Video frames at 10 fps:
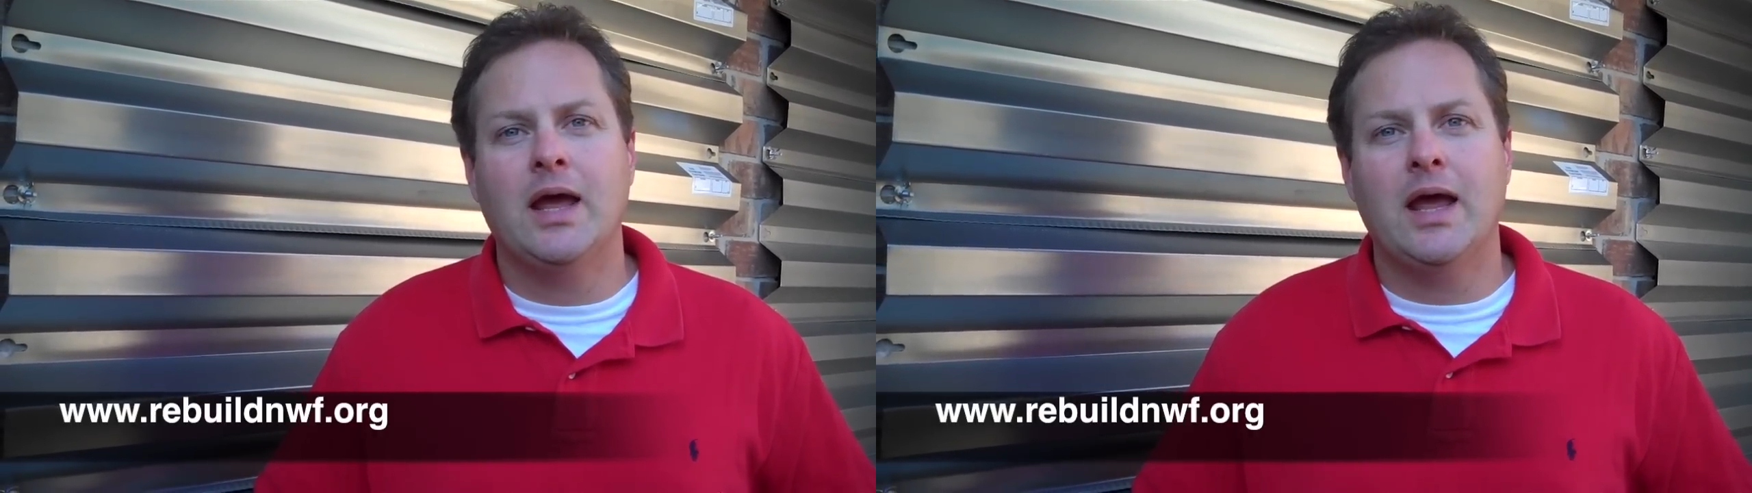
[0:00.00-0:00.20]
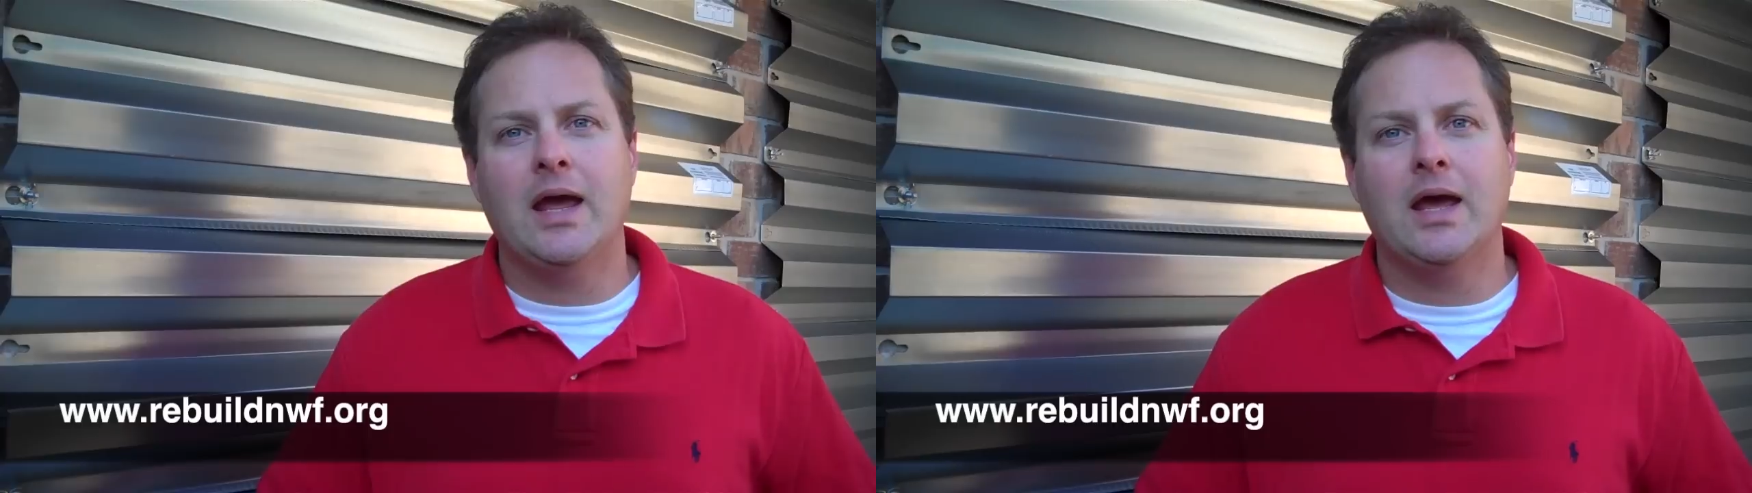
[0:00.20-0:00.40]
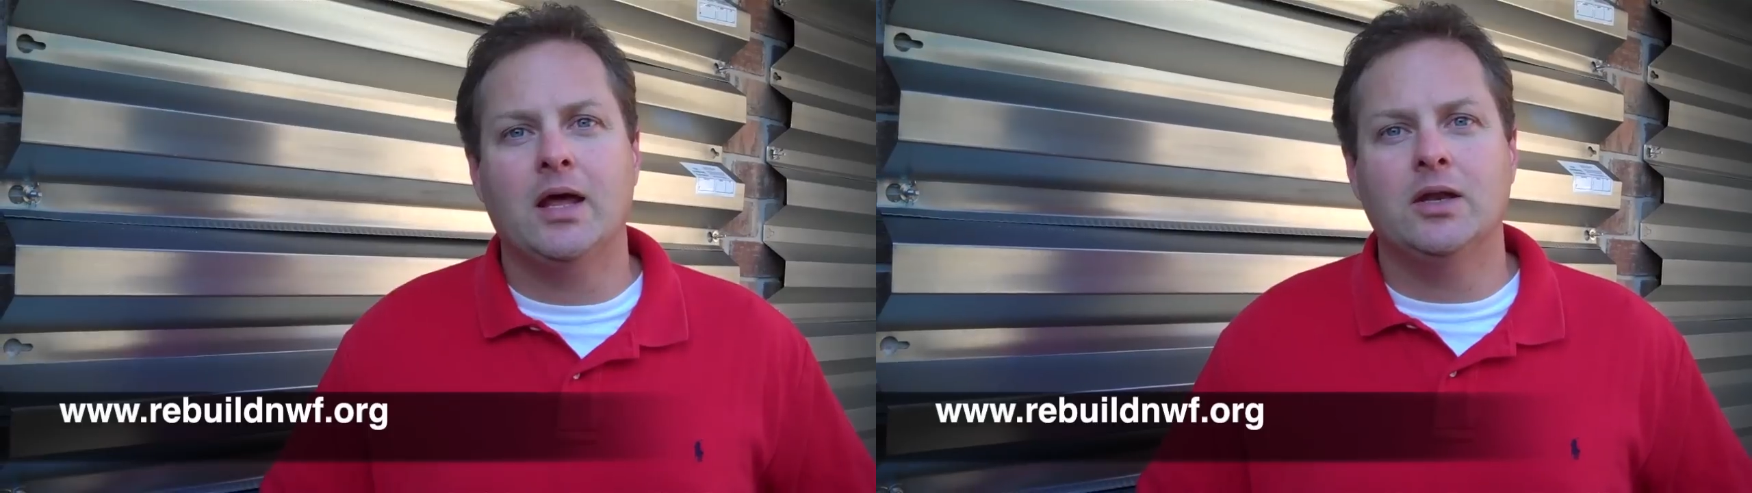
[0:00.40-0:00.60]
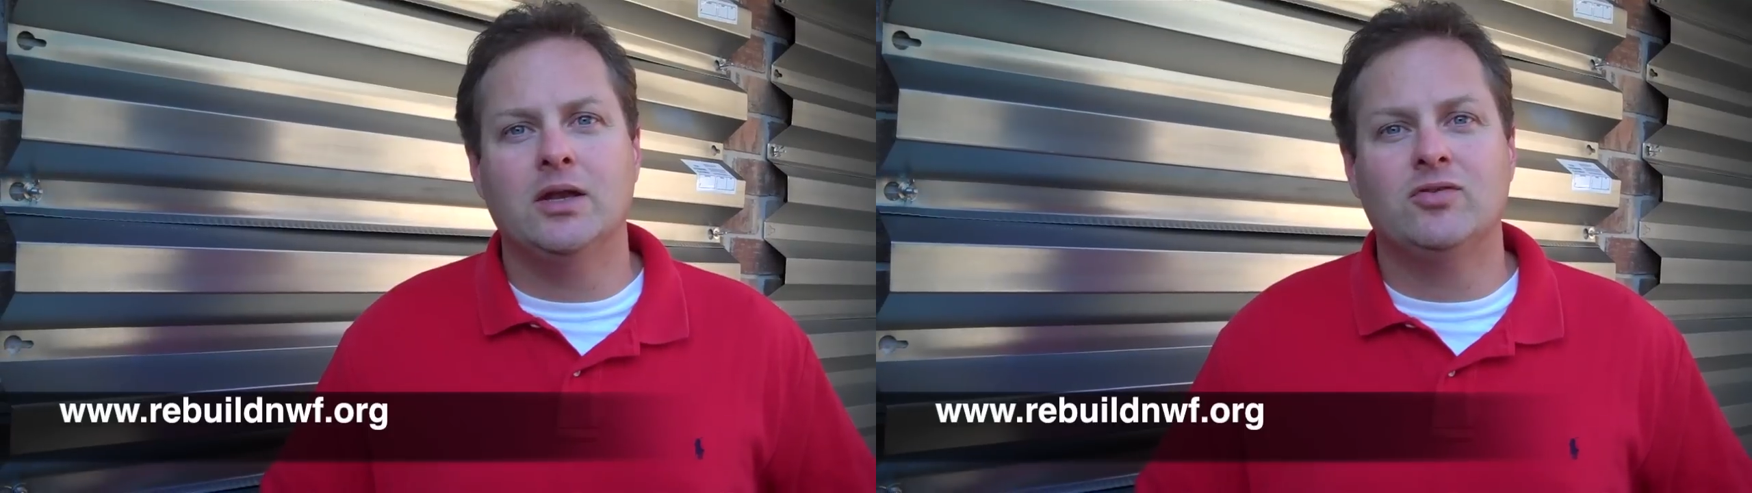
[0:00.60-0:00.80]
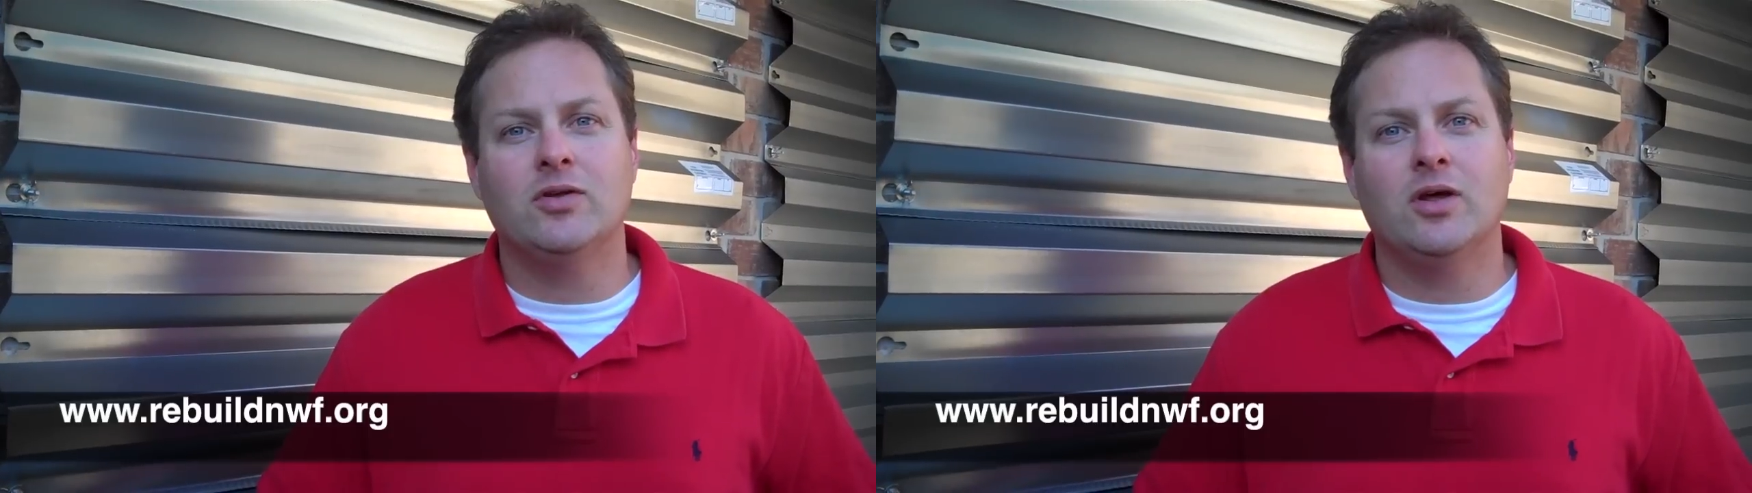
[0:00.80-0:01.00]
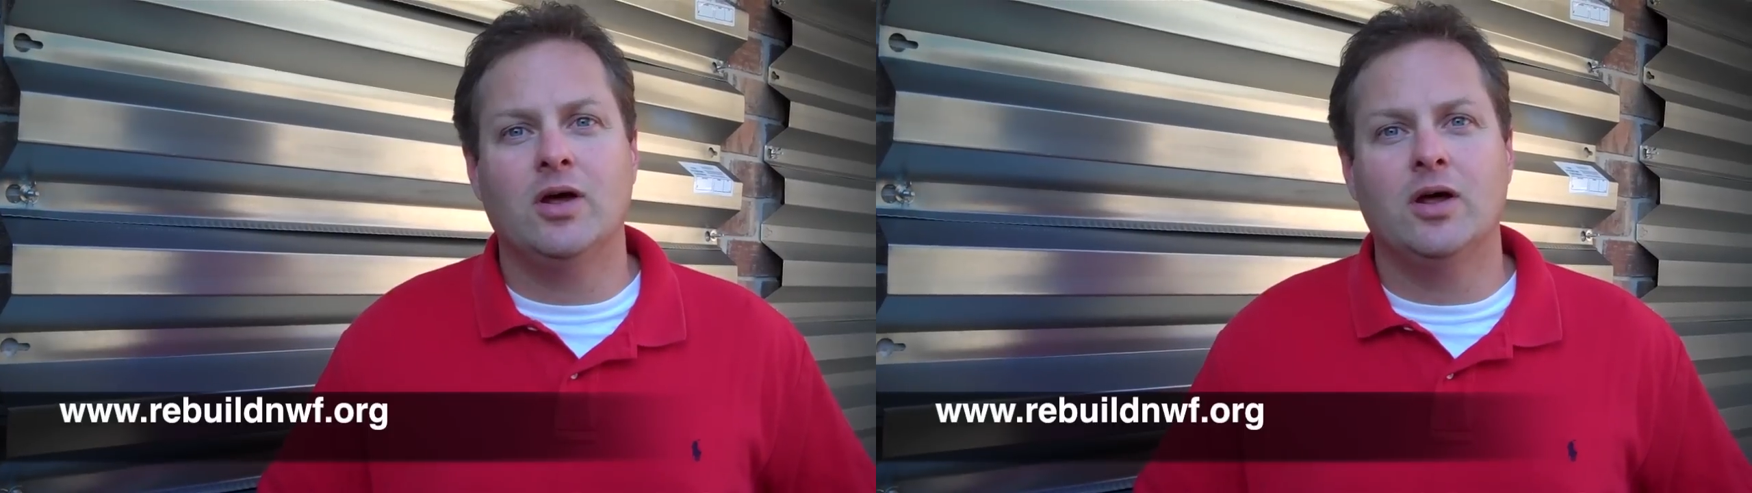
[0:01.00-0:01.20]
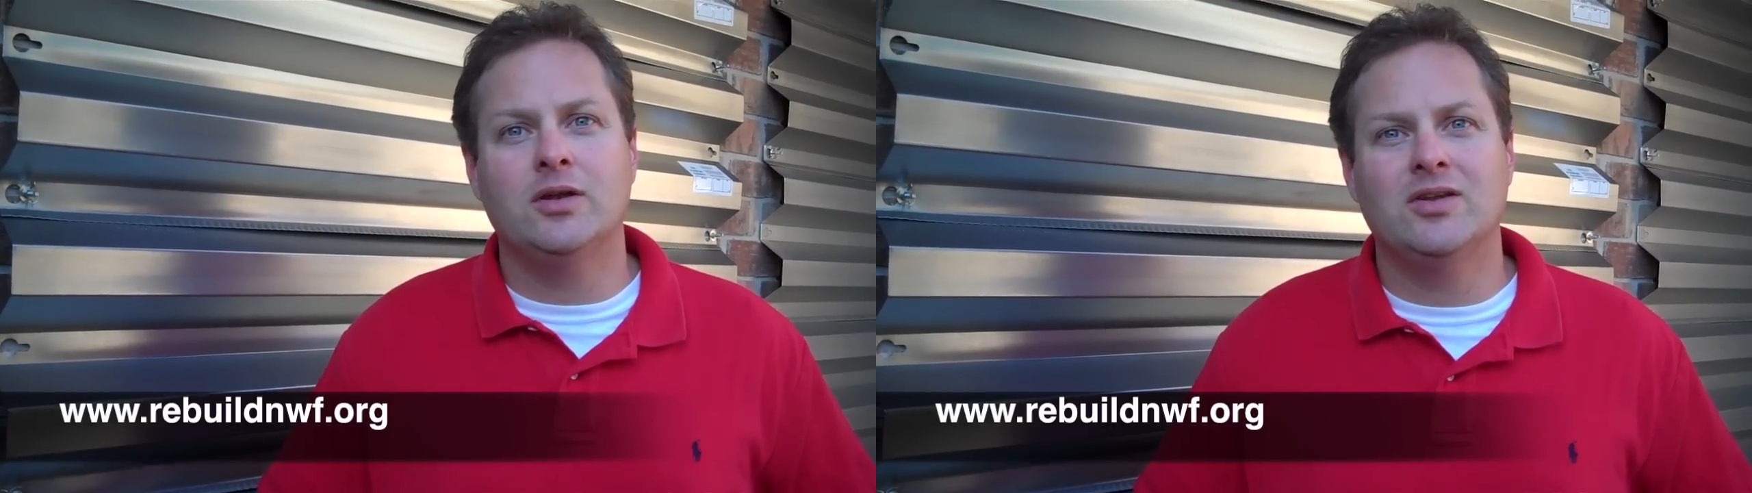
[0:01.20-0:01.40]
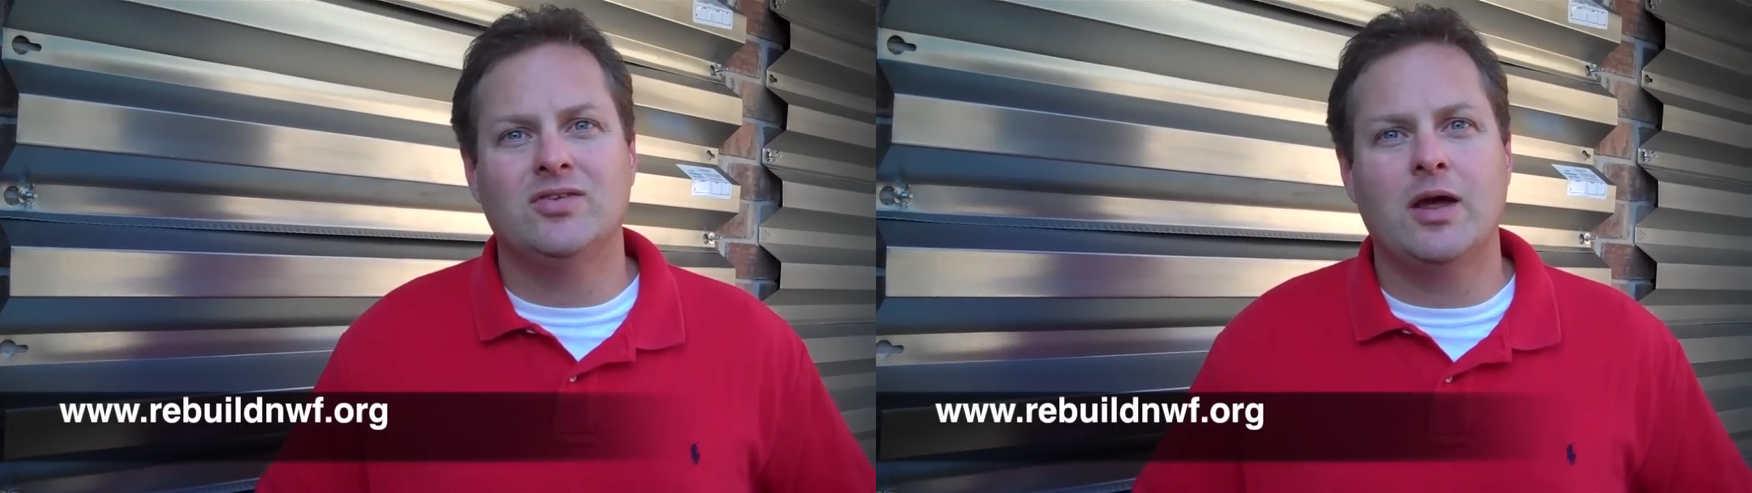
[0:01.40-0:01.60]
and
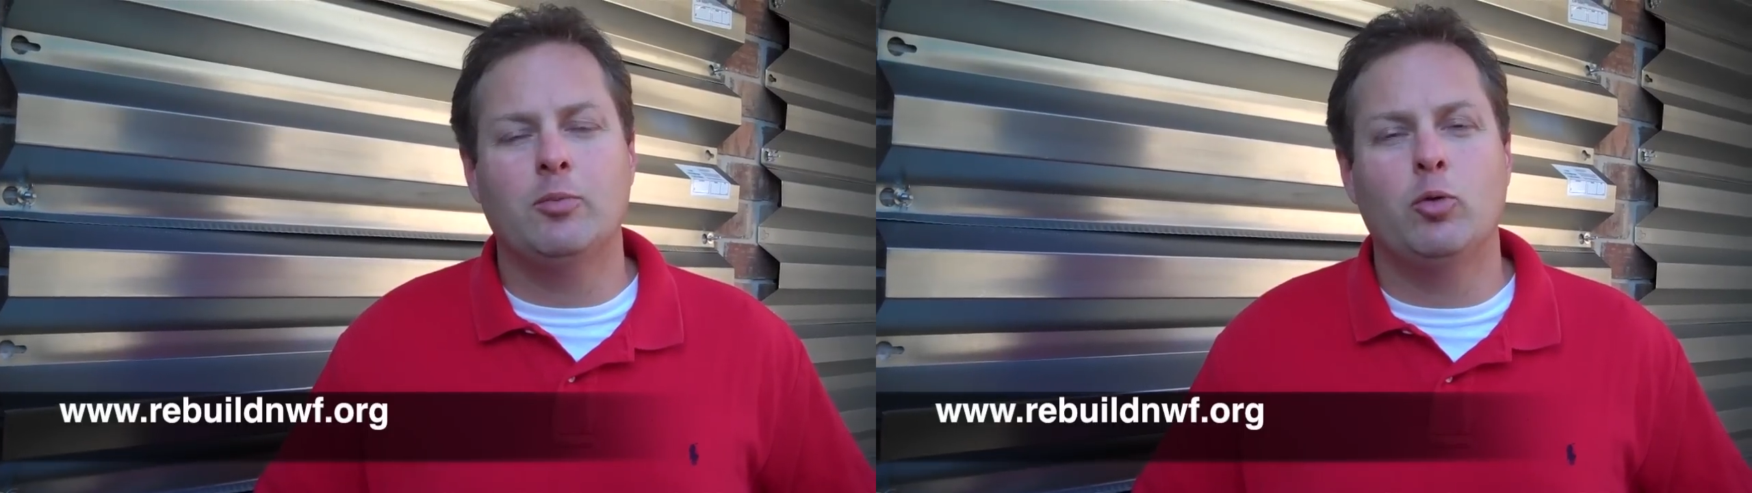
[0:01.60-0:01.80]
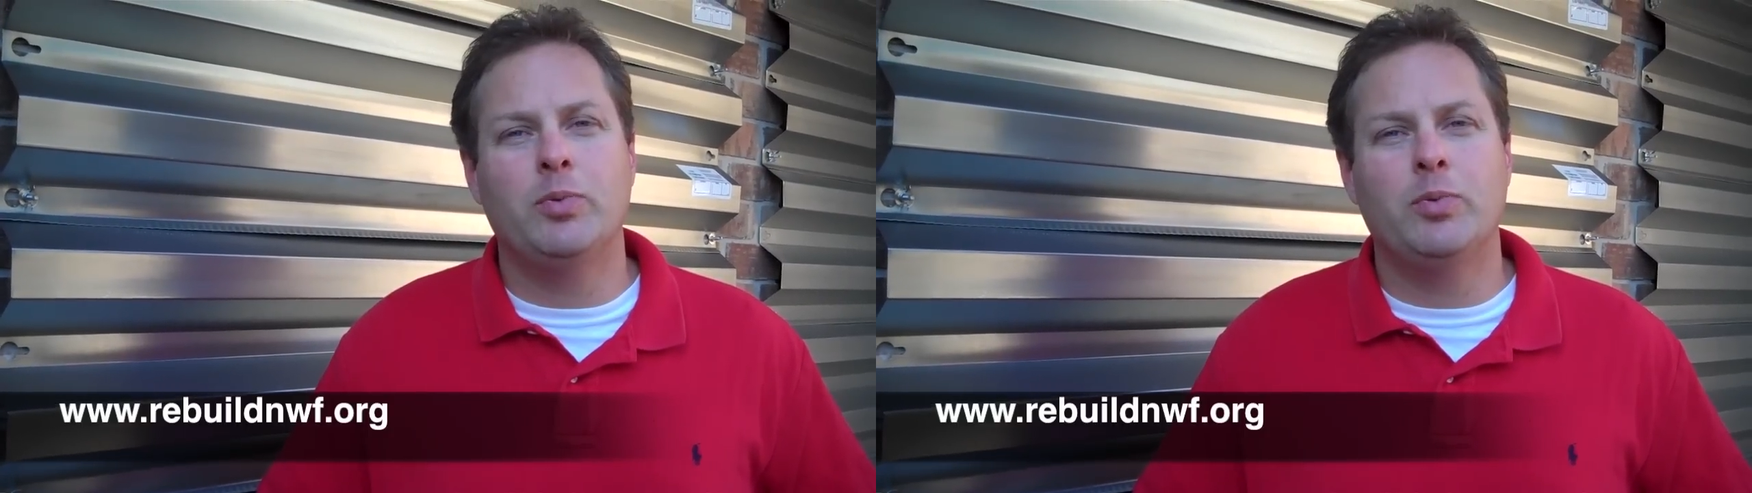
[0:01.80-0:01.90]
disabled